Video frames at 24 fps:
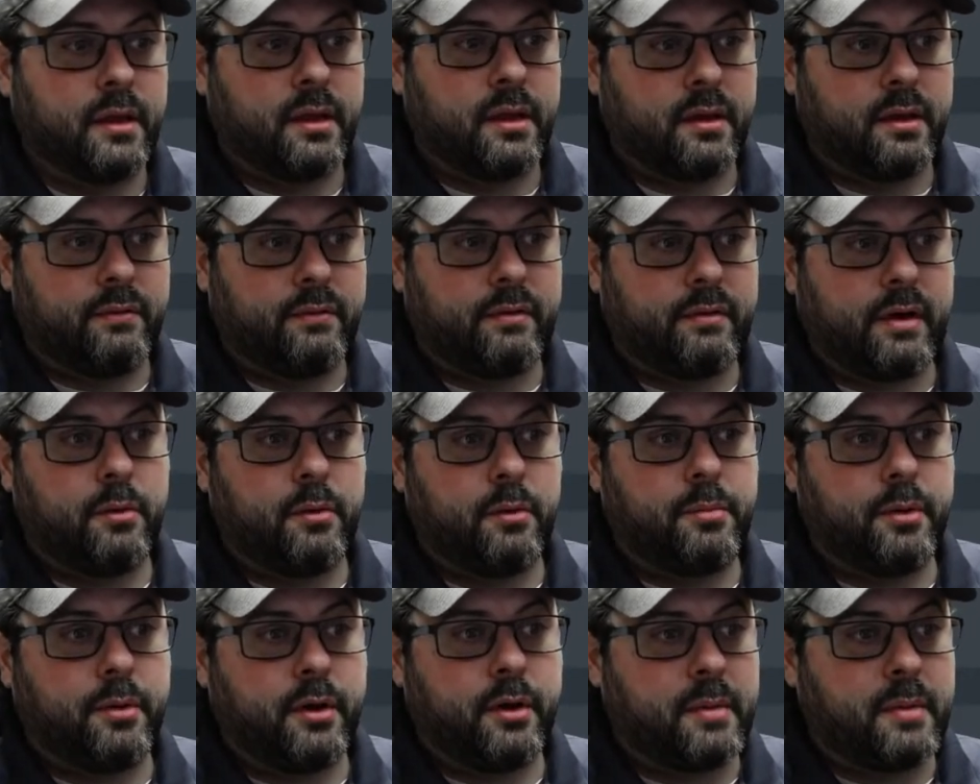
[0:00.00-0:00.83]
If I
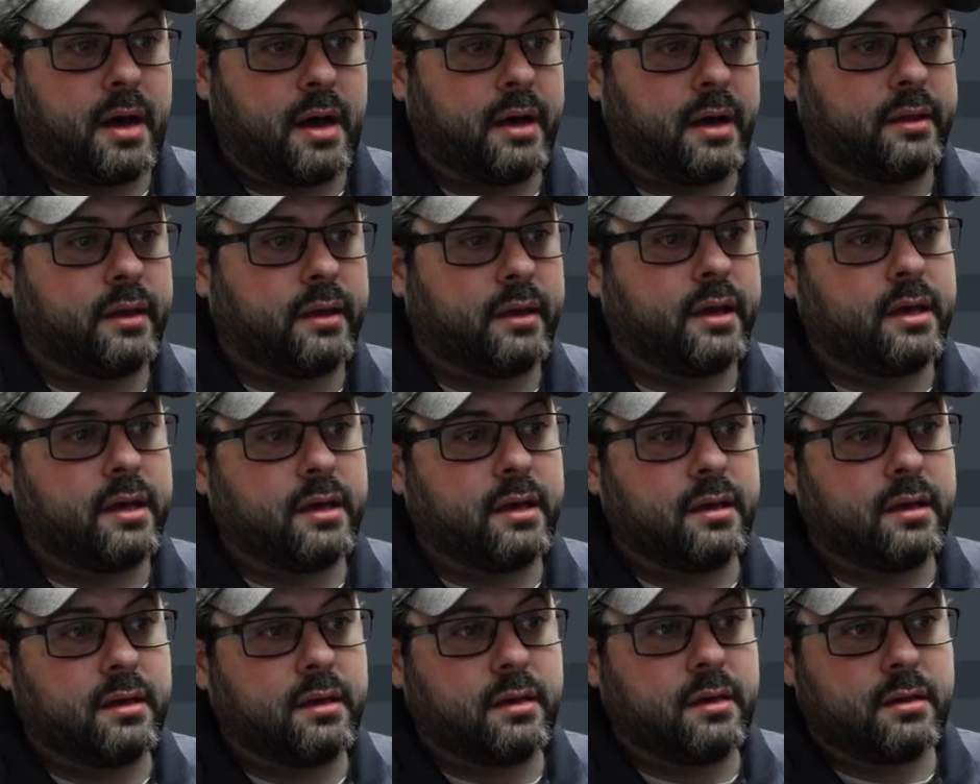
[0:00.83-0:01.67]
open up
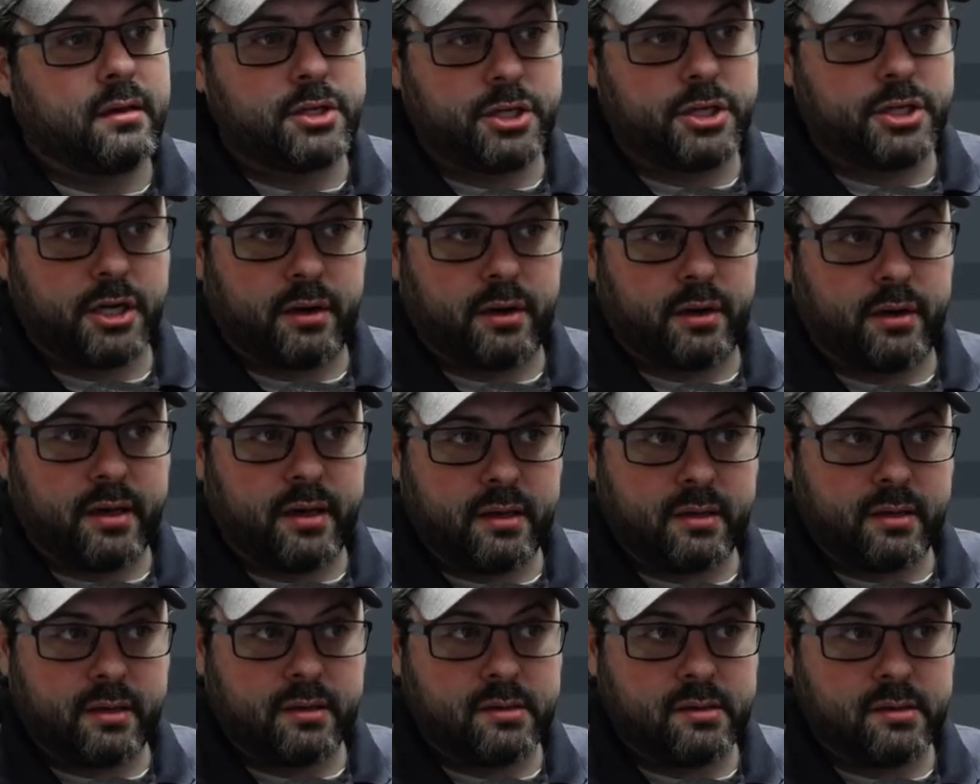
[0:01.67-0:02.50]
André, shared
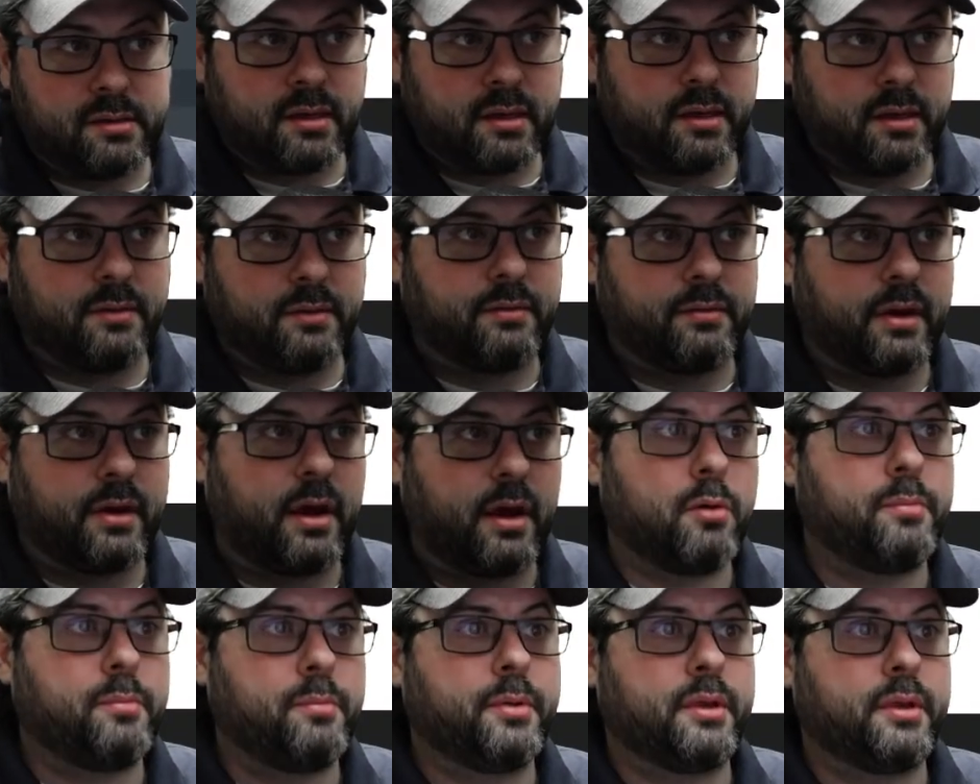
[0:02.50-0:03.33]
his, if I
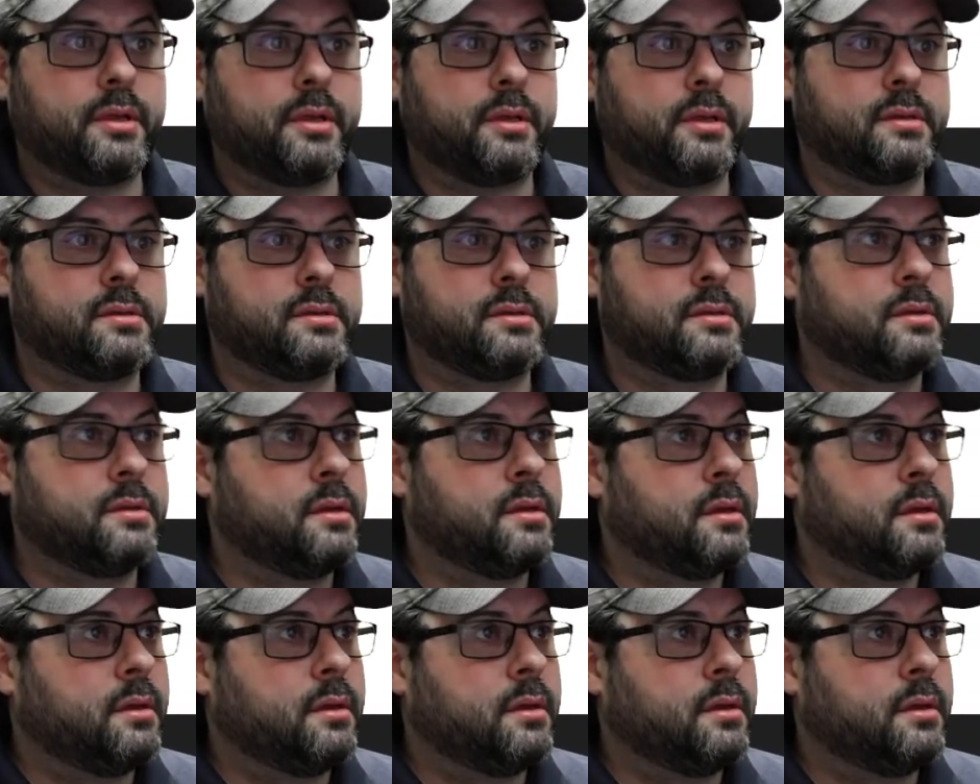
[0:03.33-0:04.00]
open his,